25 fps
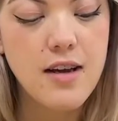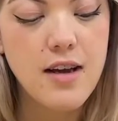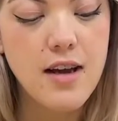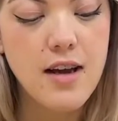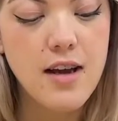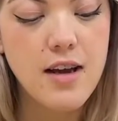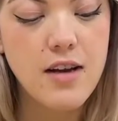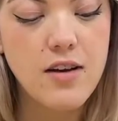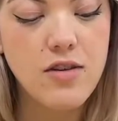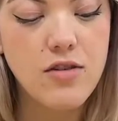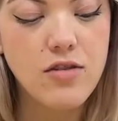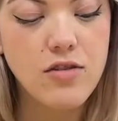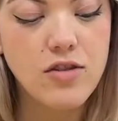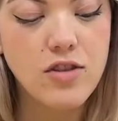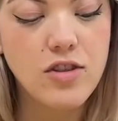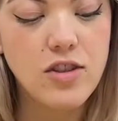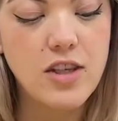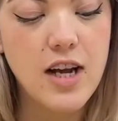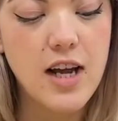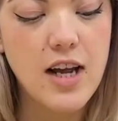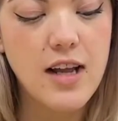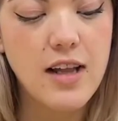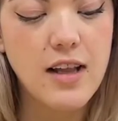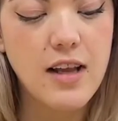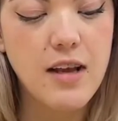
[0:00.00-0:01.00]
and you're
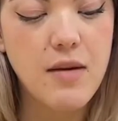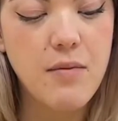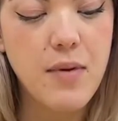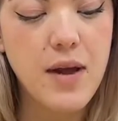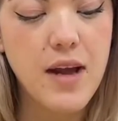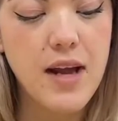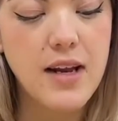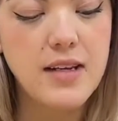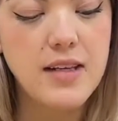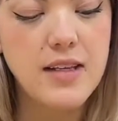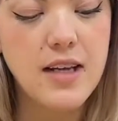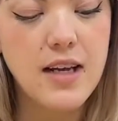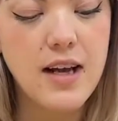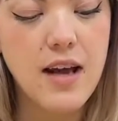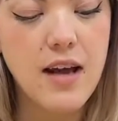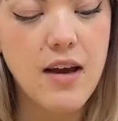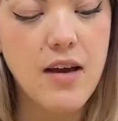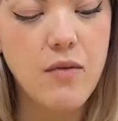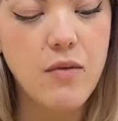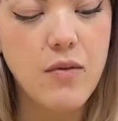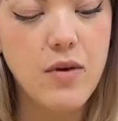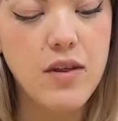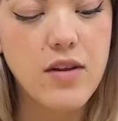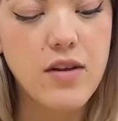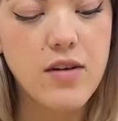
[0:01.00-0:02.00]
gently painting
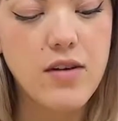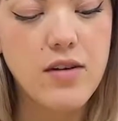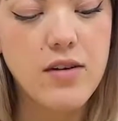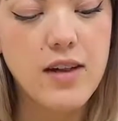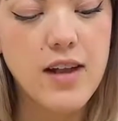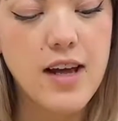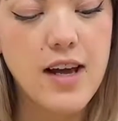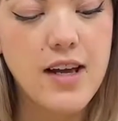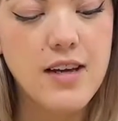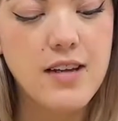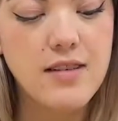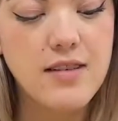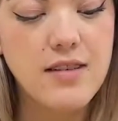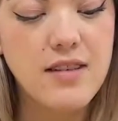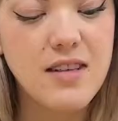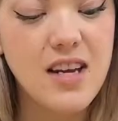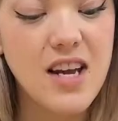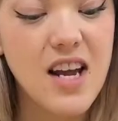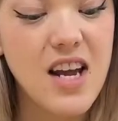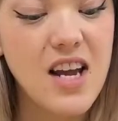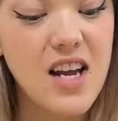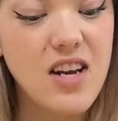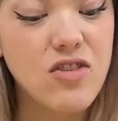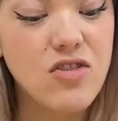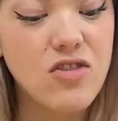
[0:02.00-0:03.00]
it with your glaze,
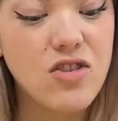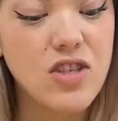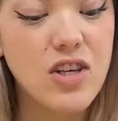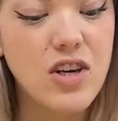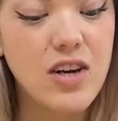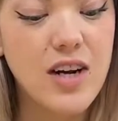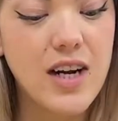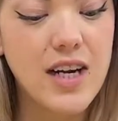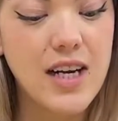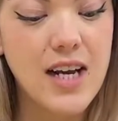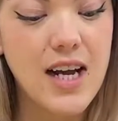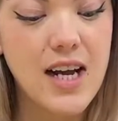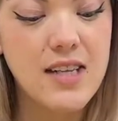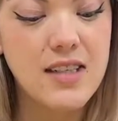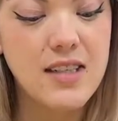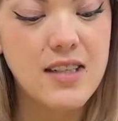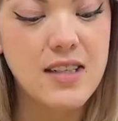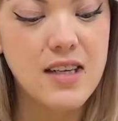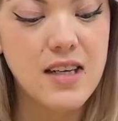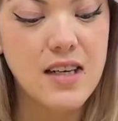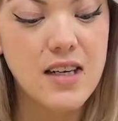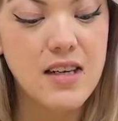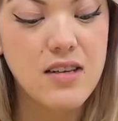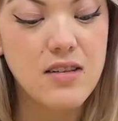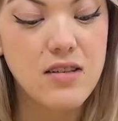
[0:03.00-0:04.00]
and you're sharing
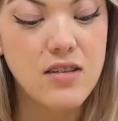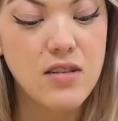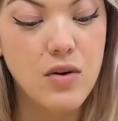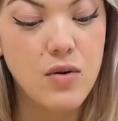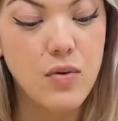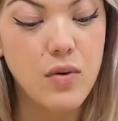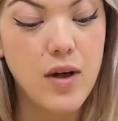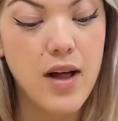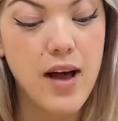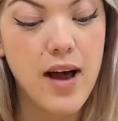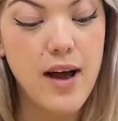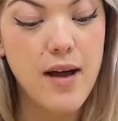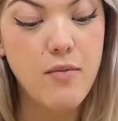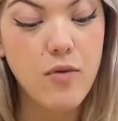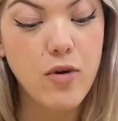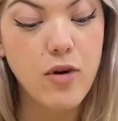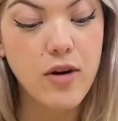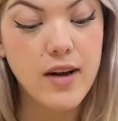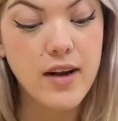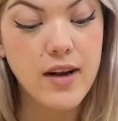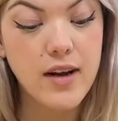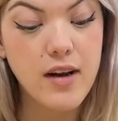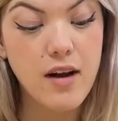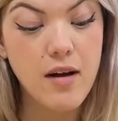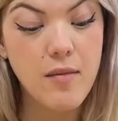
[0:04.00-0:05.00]
nicely. So while I'm
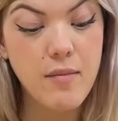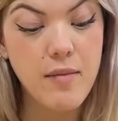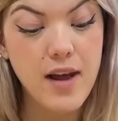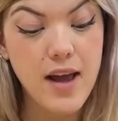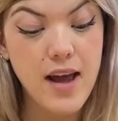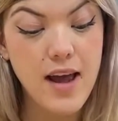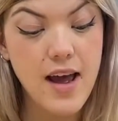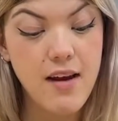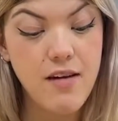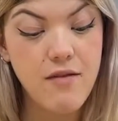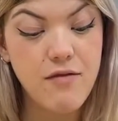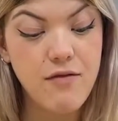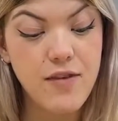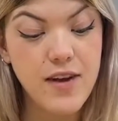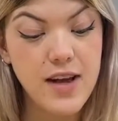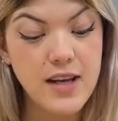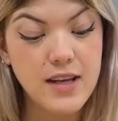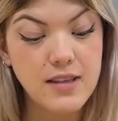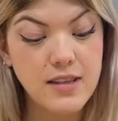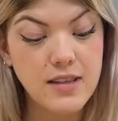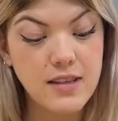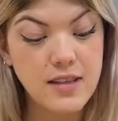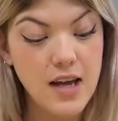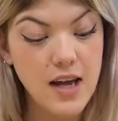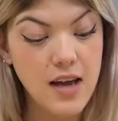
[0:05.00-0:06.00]
working on my head,
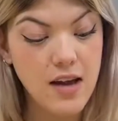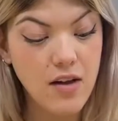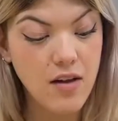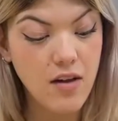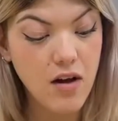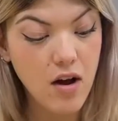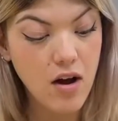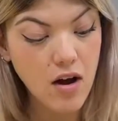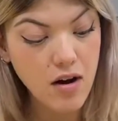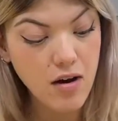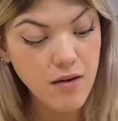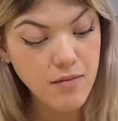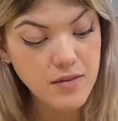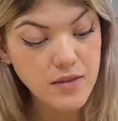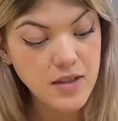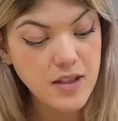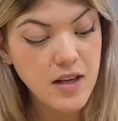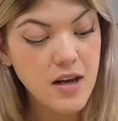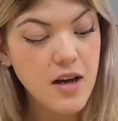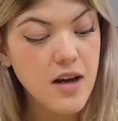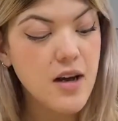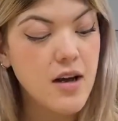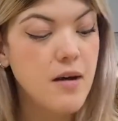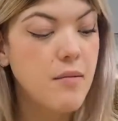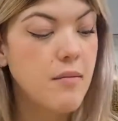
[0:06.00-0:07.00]
face, tail, arms,
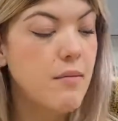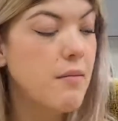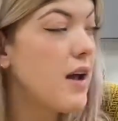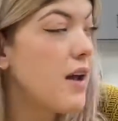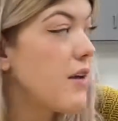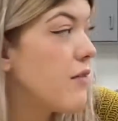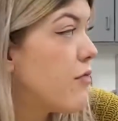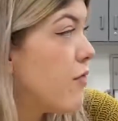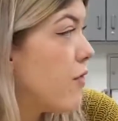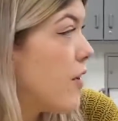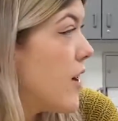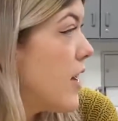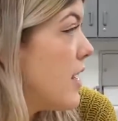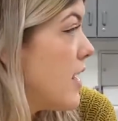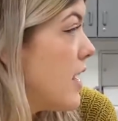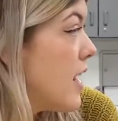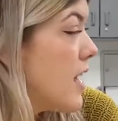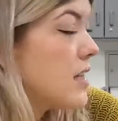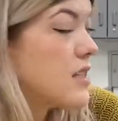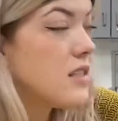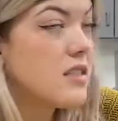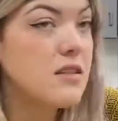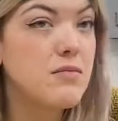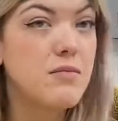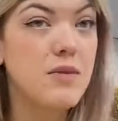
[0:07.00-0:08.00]
my friend
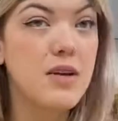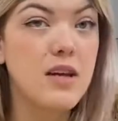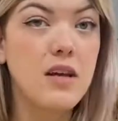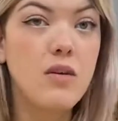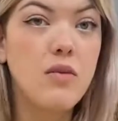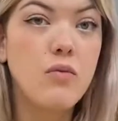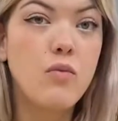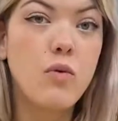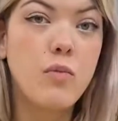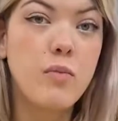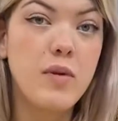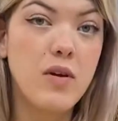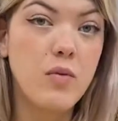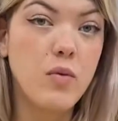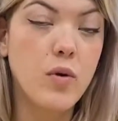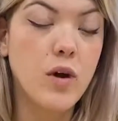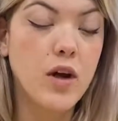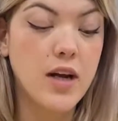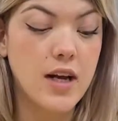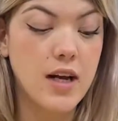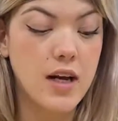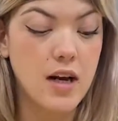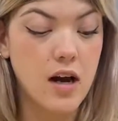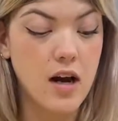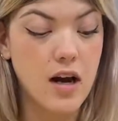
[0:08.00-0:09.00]
next to me will be
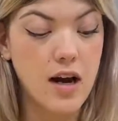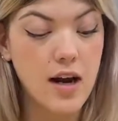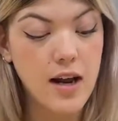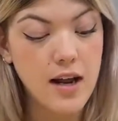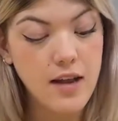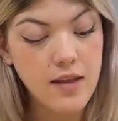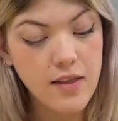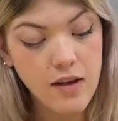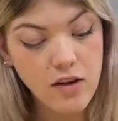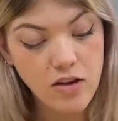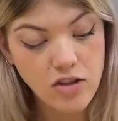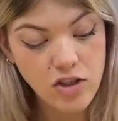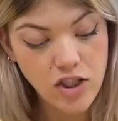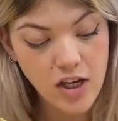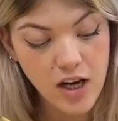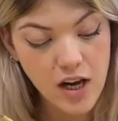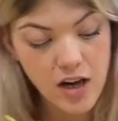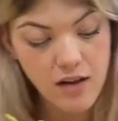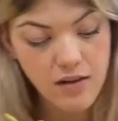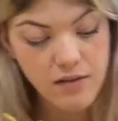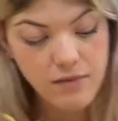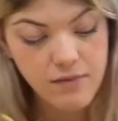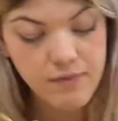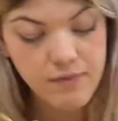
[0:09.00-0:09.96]
working on their shell.